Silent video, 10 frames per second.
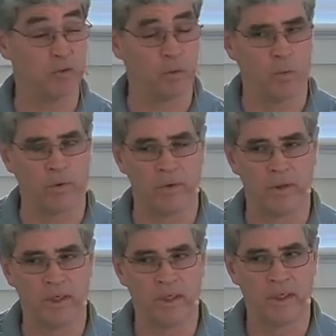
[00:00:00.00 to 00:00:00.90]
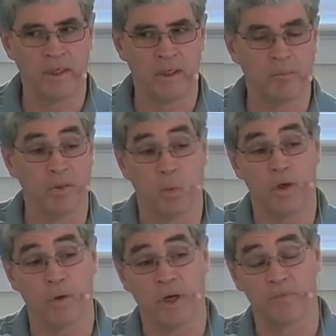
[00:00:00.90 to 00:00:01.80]
with water, but the
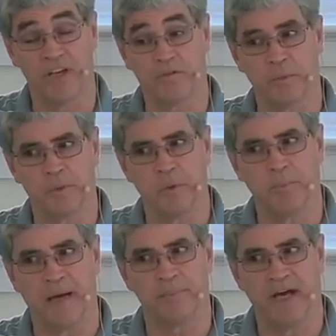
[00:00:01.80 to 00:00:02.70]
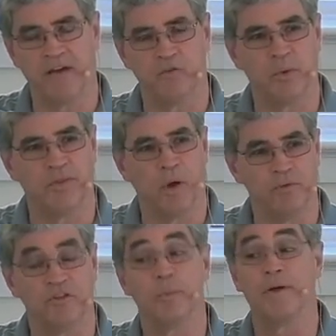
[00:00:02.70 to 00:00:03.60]
one who comes after me will baptize with the
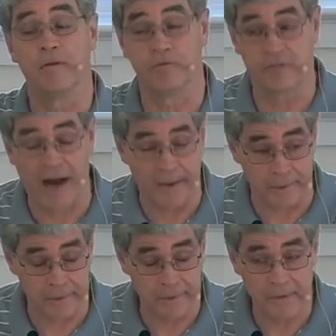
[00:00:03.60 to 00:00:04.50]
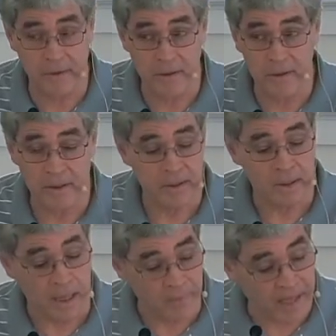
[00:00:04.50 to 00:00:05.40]
Holy Spirit in fire."
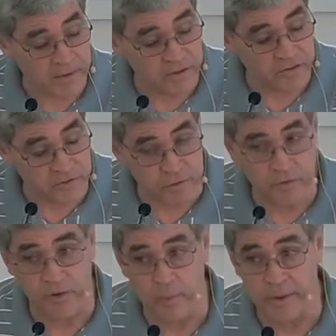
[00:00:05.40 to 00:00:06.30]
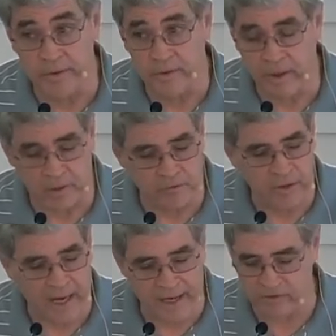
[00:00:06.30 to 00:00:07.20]
And that is the fulfillment of
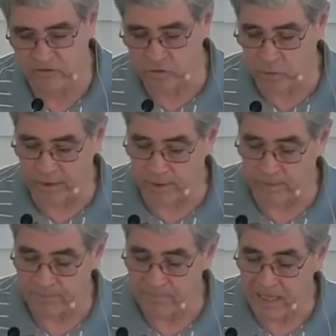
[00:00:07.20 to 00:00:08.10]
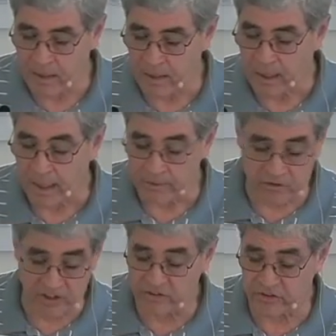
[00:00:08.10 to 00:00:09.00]
Acts 2 here.
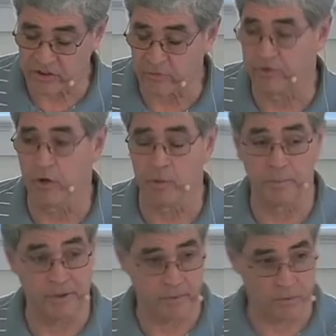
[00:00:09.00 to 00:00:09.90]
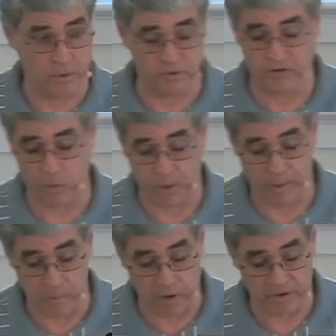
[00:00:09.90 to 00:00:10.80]
Jesus confirmed also
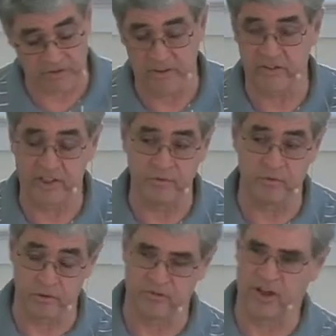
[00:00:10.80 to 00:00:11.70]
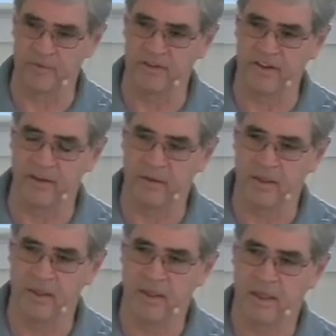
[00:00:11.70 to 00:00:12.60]
in Mark 16, verse 17,
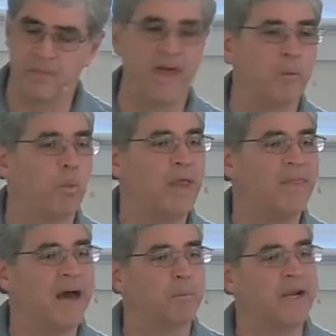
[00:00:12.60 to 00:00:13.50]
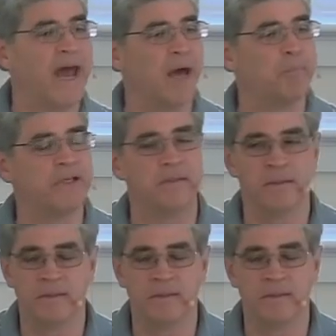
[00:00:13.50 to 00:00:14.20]
that when that would happen,